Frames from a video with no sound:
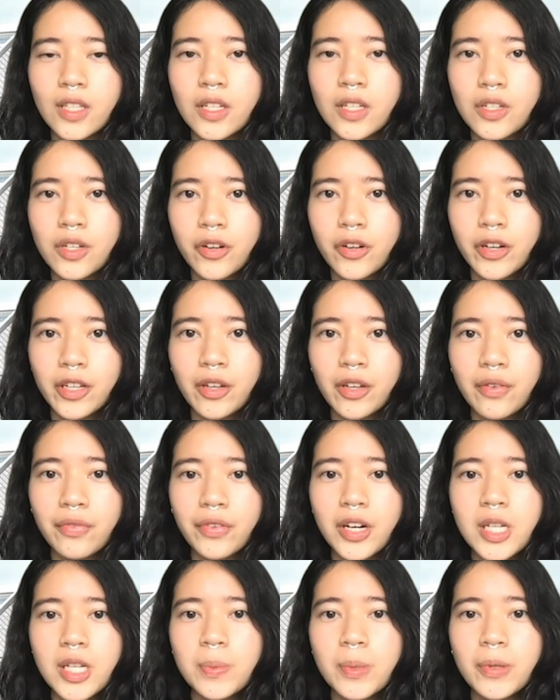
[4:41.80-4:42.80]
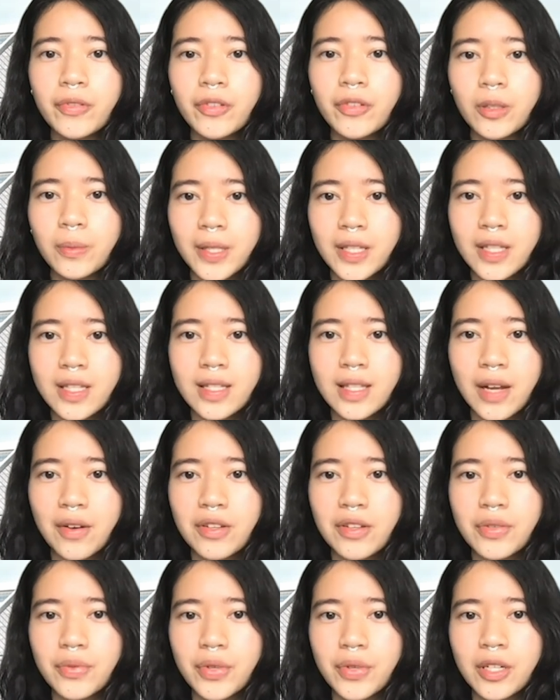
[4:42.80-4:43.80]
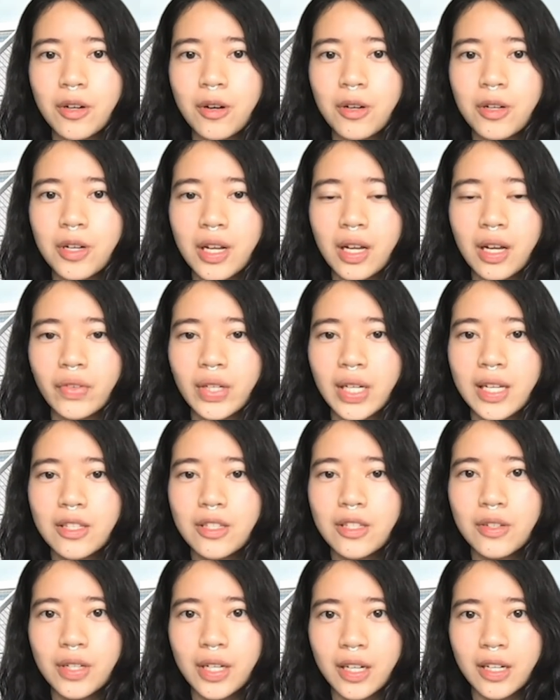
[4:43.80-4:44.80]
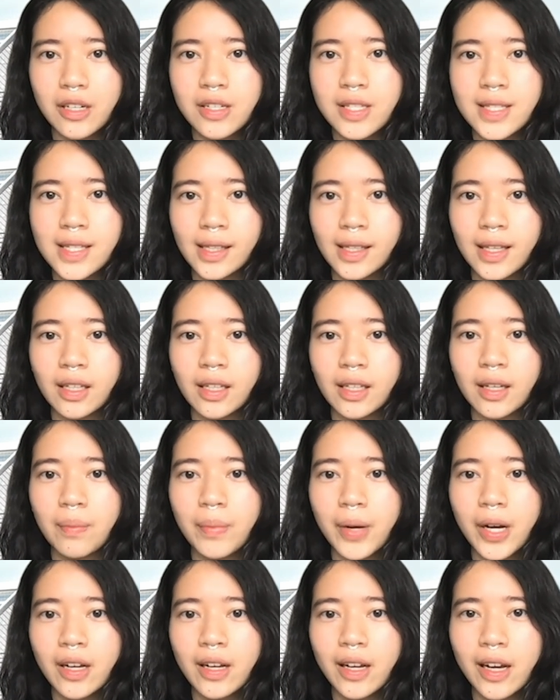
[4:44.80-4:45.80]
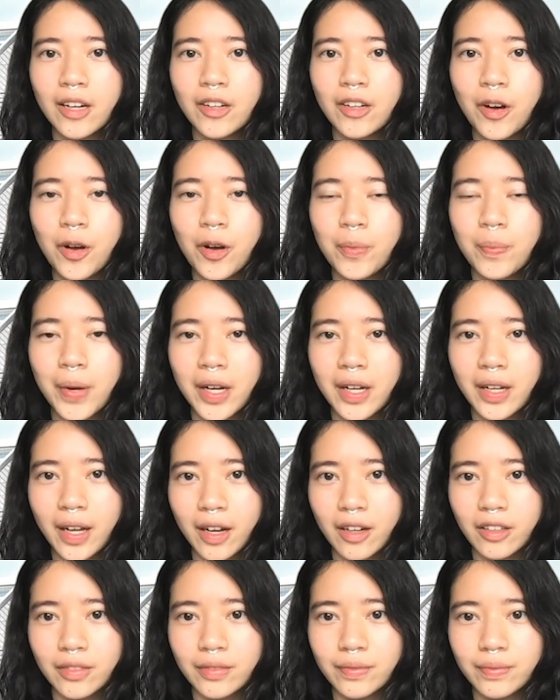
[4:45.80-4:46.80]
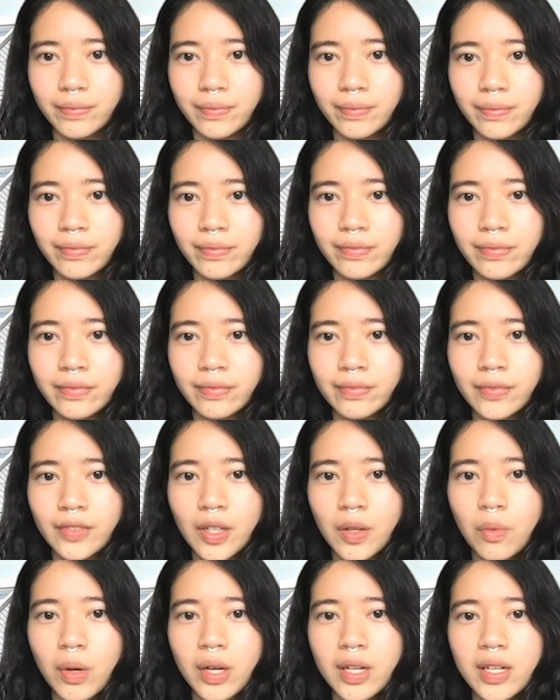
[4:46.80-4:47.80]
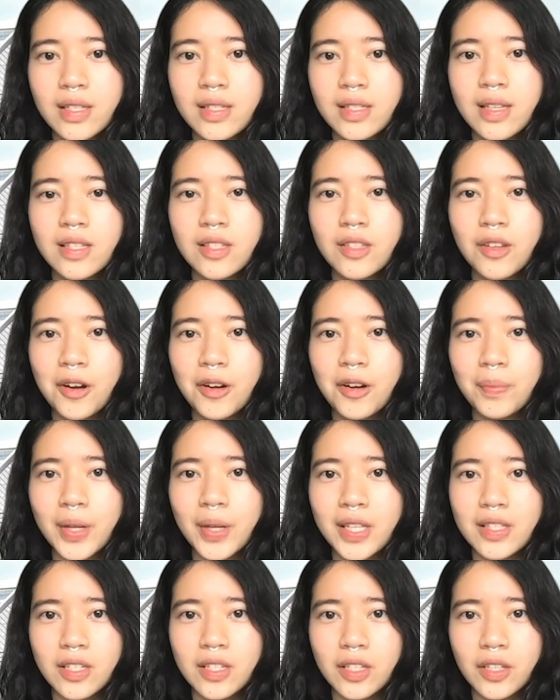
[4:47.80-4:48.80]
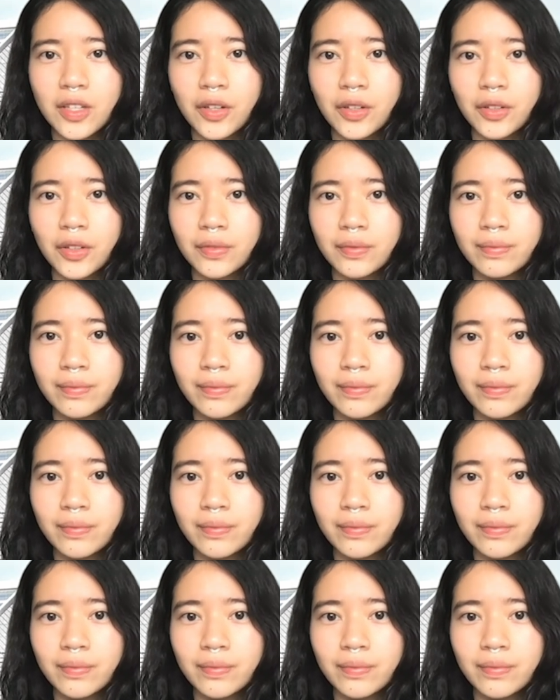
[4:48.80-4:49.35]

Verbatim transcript: During your first performance, there was a recording of a little girl singing "Bangau O oh Bangau." What does this song mean to you?